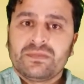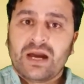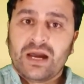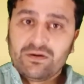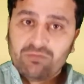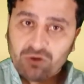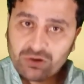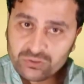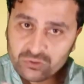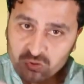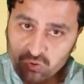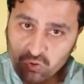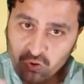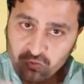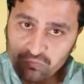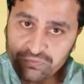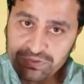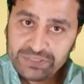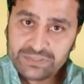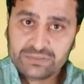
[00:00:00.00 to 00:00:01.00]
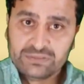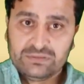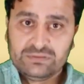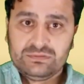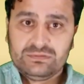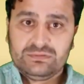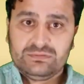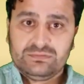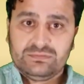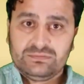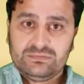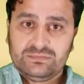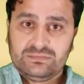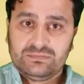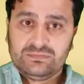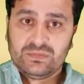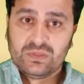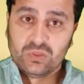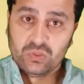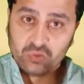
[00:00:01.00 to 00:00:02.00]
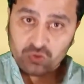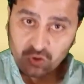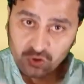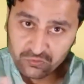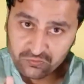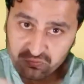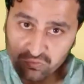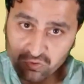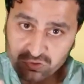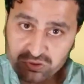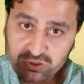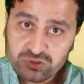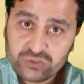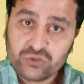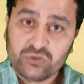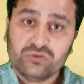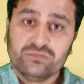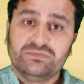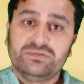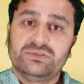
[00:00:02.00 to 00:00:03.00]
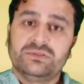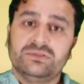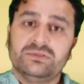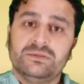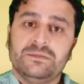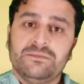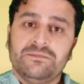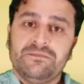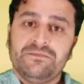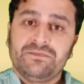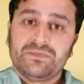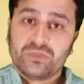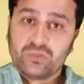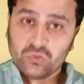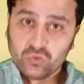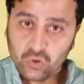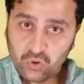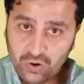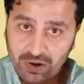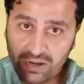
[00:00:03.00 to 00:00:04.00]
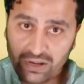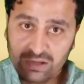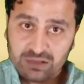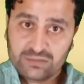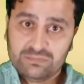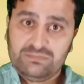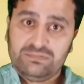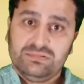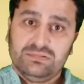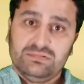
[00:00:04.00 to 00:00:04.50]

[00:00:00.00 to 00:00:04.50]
I want no feeding, no forced tubes, no help."